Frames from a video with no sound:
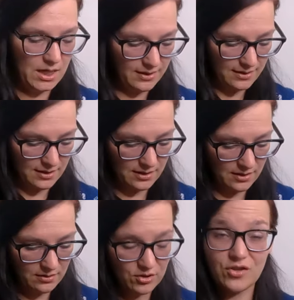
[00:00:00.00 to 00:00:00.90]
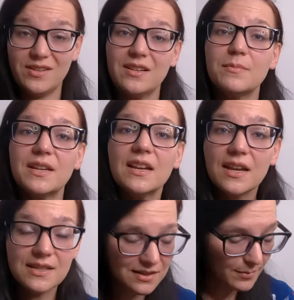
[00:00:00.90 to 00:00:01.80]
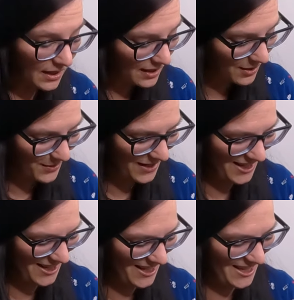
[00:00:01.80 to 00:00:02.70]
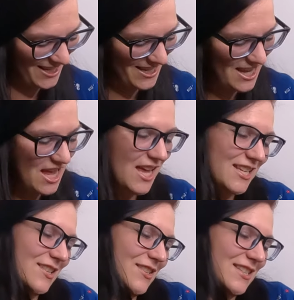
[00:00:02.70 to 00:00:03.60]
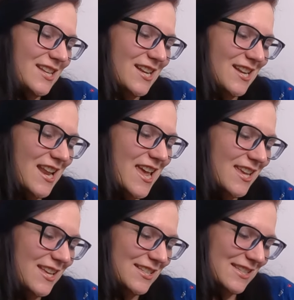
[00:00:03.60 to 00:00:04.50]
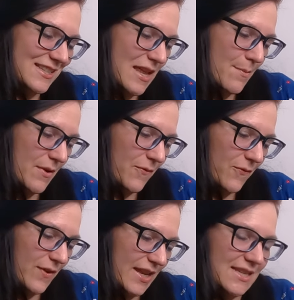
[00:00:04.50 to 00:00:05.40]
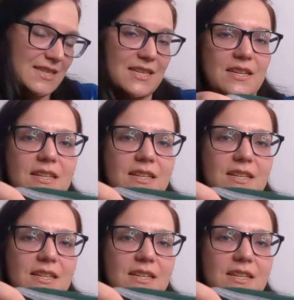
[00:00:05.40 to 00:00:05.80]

Not that they treated me that nicely, but anyway. So it's a Nike Slim Fit